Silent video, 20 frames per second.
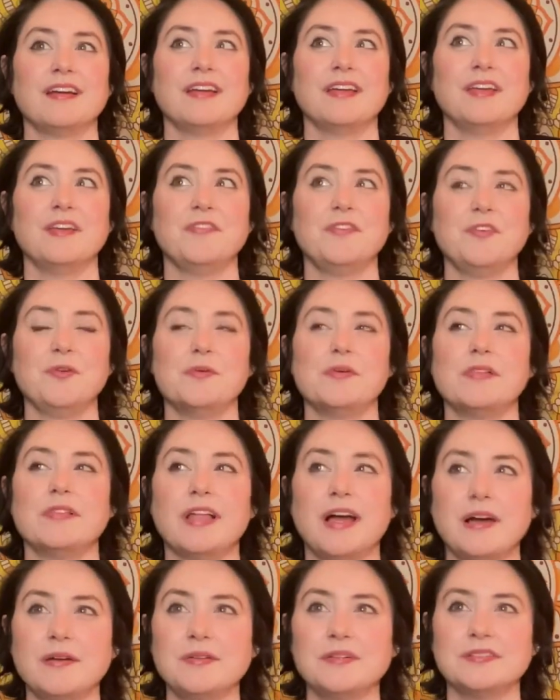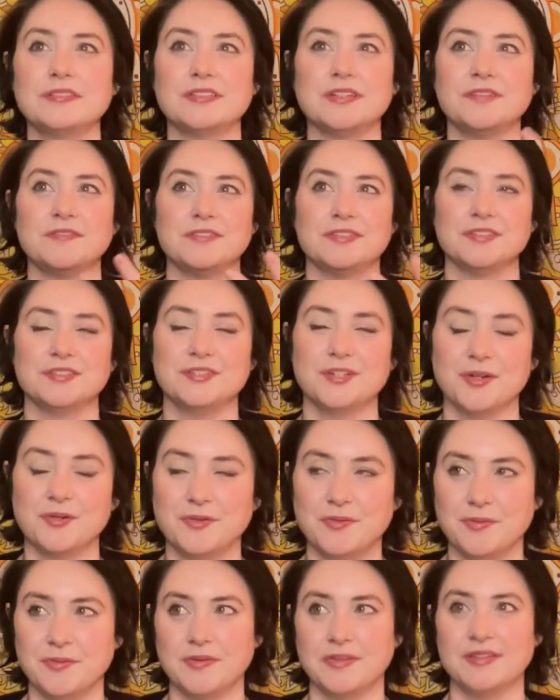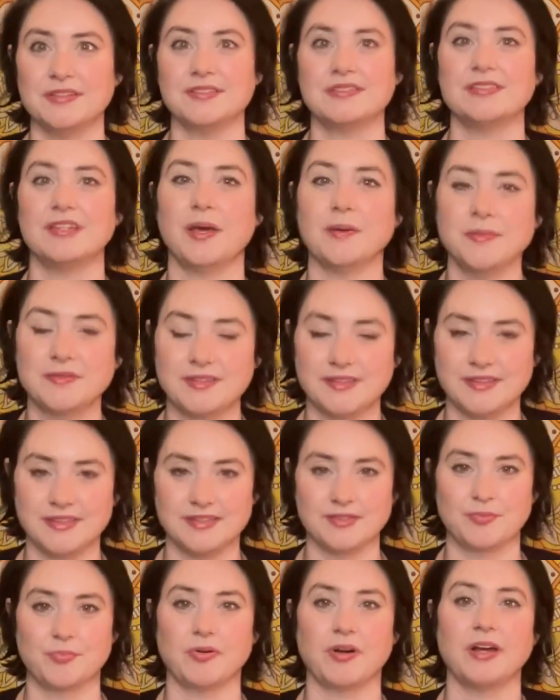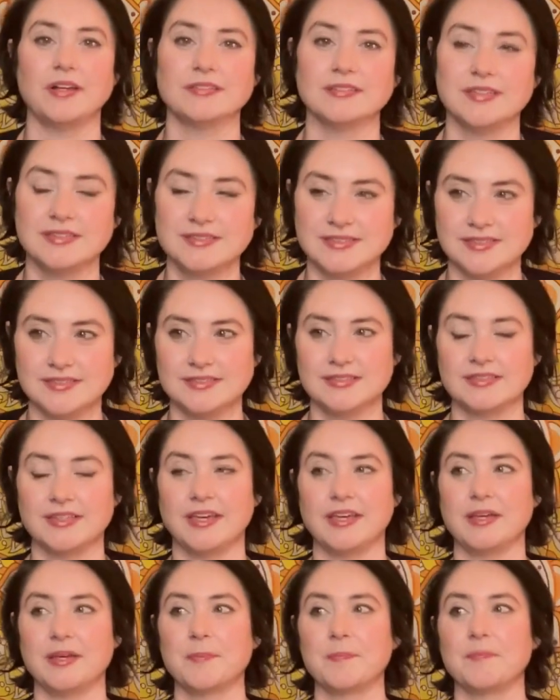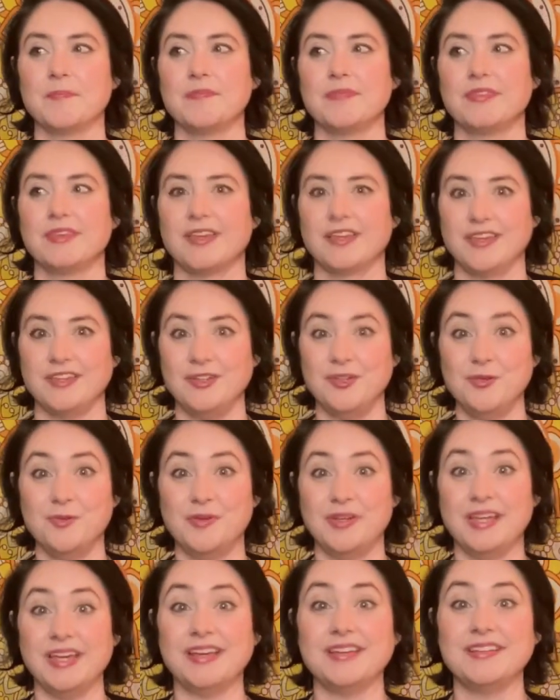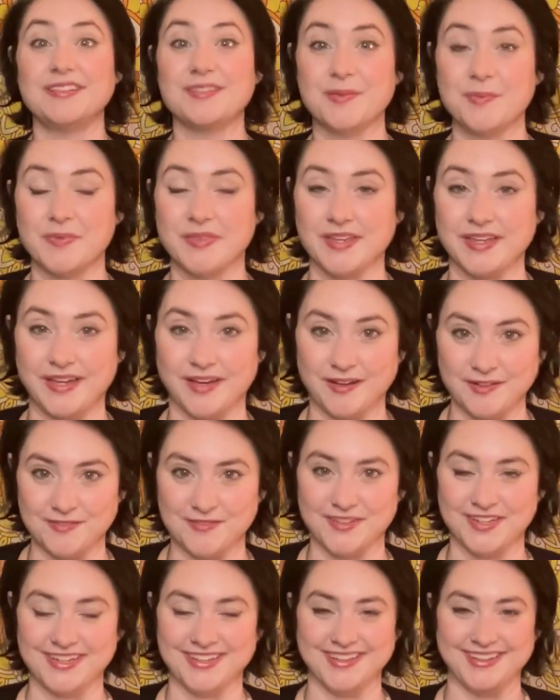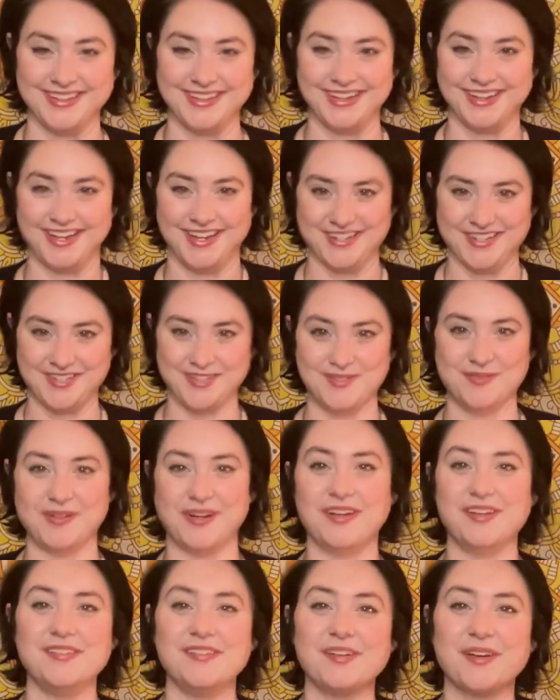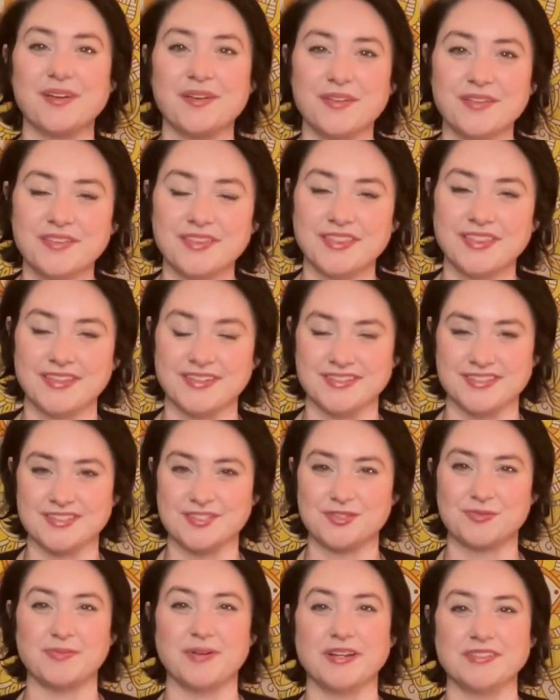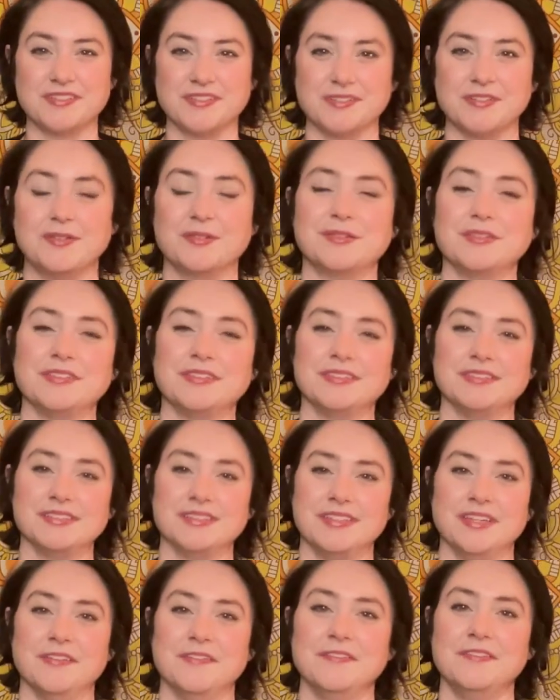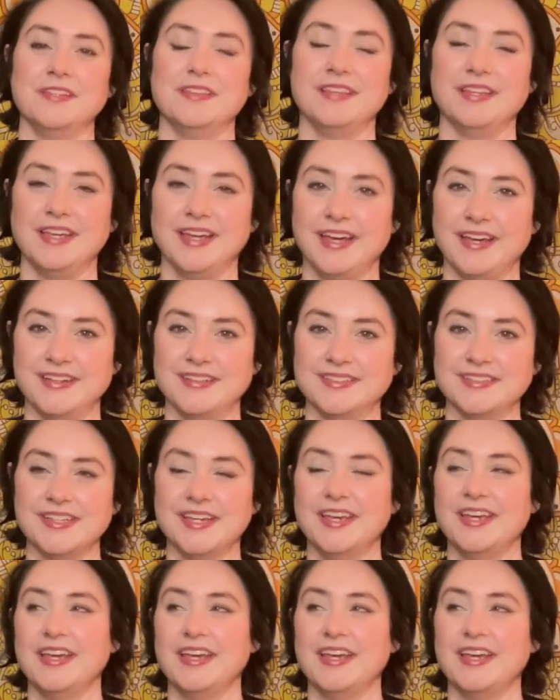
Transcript: if you allow yourself to go through these steps and these processes, like you get something out of it in the end. You unearth this treasure or this gift in the end.